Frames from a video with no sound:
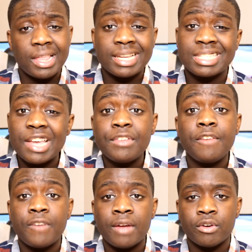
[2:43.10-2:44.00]
like
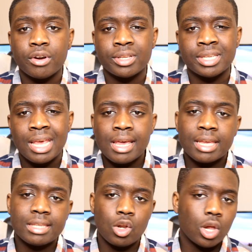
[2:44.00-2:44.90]
75 hertz,
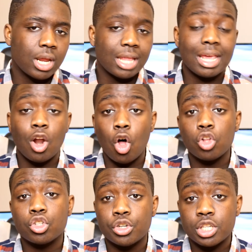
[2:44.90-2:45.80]
because then you're gonna get that
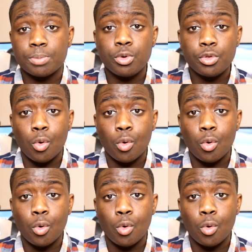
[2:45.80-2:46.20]
ultra smooth,